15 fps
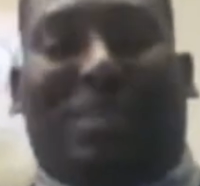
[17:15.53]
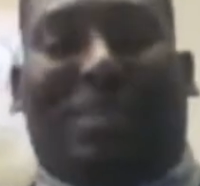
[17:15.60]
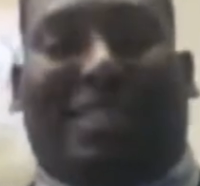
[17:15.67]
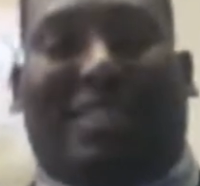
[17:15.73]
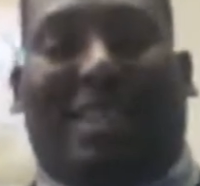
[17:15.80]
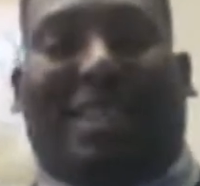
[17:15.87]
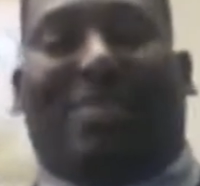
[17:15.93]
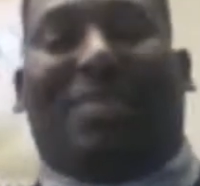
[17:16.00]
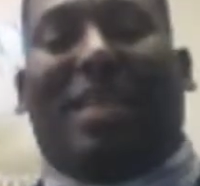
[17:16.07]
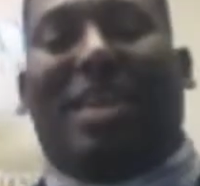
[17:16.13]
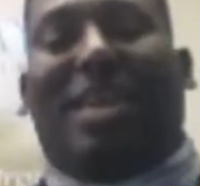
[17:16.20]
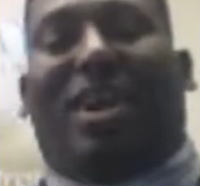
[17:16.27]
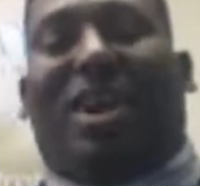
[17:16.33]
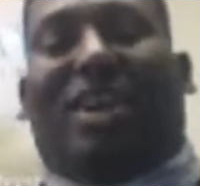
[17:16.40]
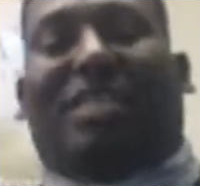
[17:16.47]
you're missing.
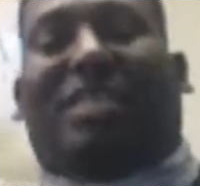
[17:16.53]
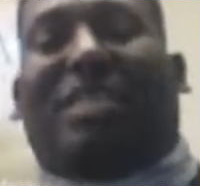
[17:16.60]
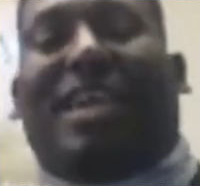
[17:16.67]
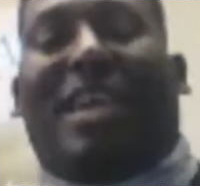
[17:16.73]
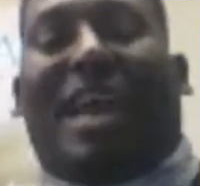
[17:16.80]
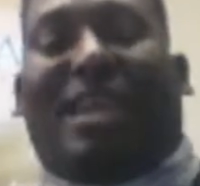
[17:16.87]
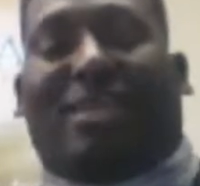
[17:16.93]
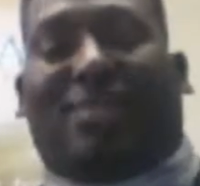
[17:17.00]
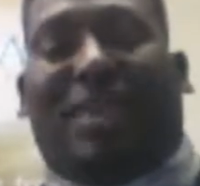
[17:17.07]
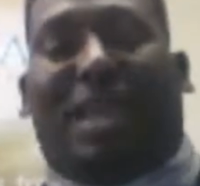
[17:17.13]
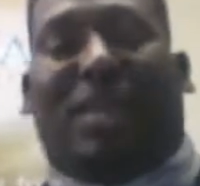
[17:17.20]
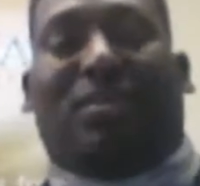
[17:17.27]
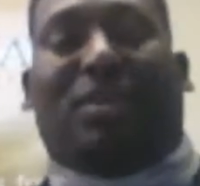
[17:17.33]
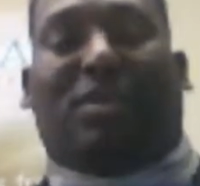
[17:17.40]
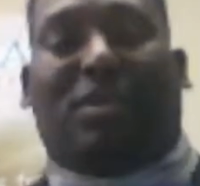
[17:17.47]
Our sun has
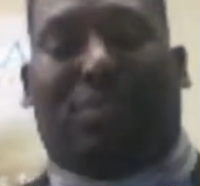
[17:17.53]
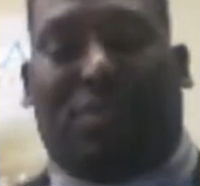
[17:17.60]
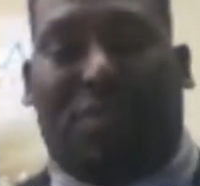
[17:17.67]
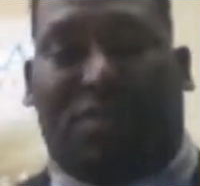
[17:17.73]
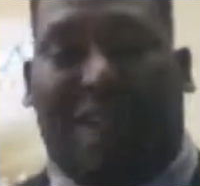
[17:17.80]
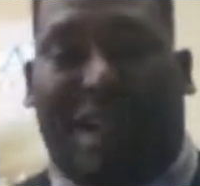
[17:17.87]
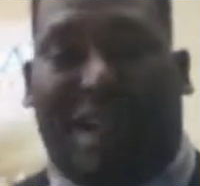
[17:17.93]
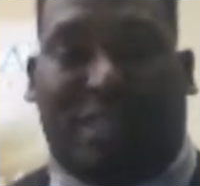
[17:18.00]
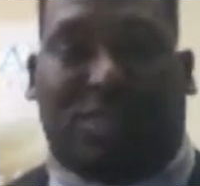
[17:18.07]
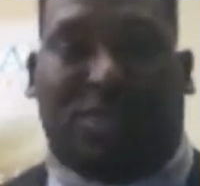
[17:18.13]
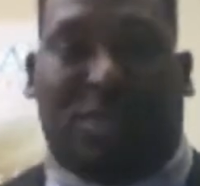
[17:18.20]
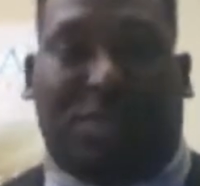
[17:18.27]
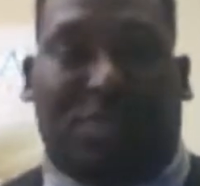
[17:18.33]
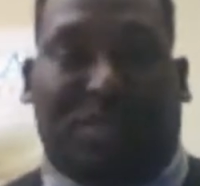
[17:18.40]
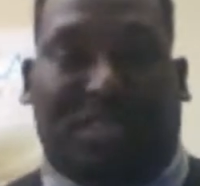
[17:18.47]
been able to provide
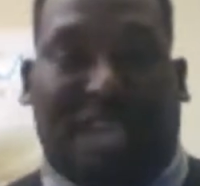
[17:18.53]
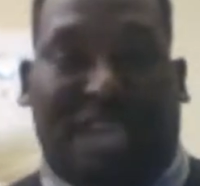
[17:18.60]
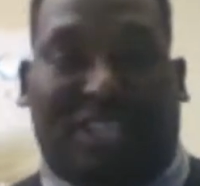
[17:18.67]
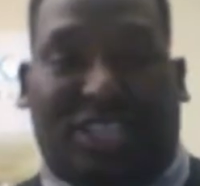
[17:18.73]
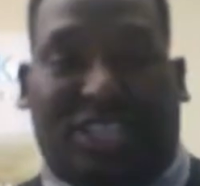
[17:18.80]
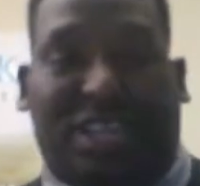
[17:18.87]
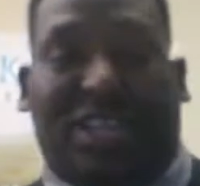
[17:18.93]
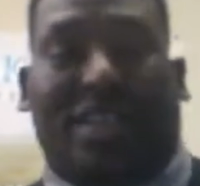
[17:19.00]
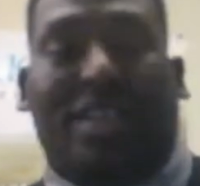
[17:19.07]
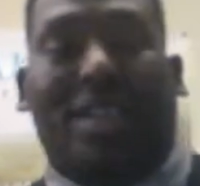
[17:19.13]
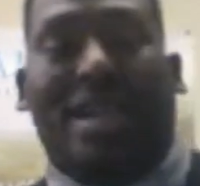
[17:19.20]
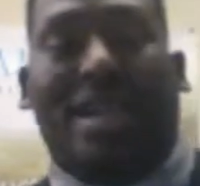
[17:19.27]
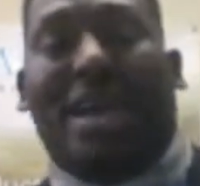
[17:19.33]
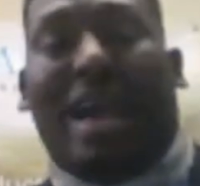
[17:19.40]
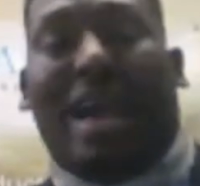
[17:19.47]
us with
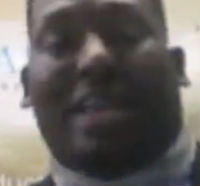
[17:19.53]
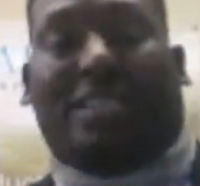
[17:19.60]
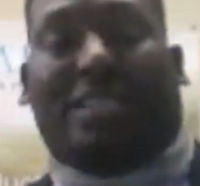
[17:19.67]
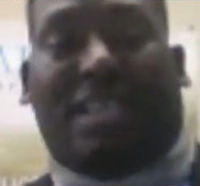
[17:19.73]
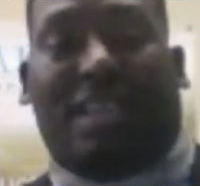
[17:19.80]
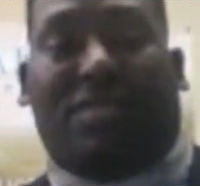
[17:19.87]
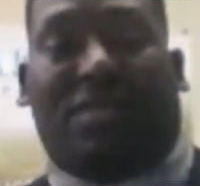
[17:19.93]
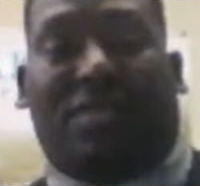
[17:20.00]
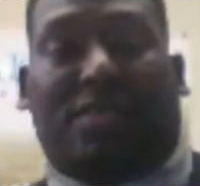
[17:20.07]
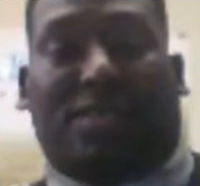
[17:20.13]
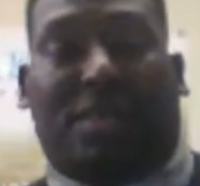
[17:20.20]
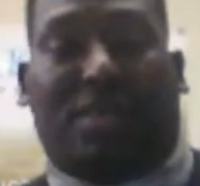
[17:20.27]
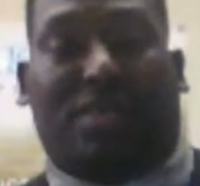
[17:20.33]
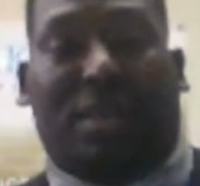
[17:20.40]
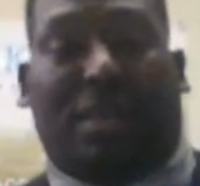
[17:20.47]
protection, has given
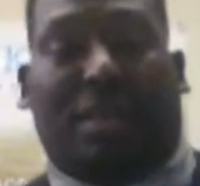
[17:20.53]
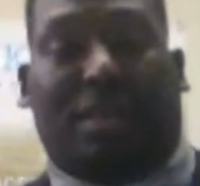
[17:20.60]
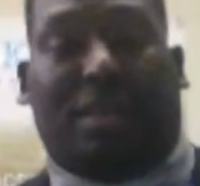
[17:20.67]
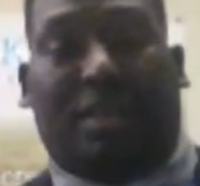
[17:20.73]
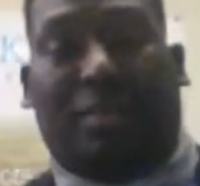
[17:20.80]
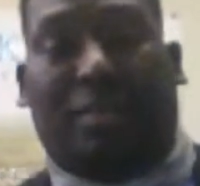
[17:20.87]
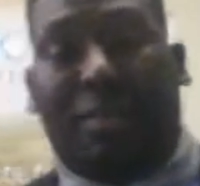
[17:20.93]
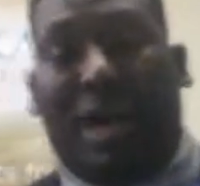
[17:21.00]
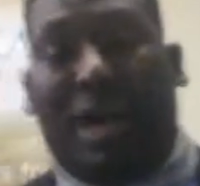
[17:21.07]
us the ability to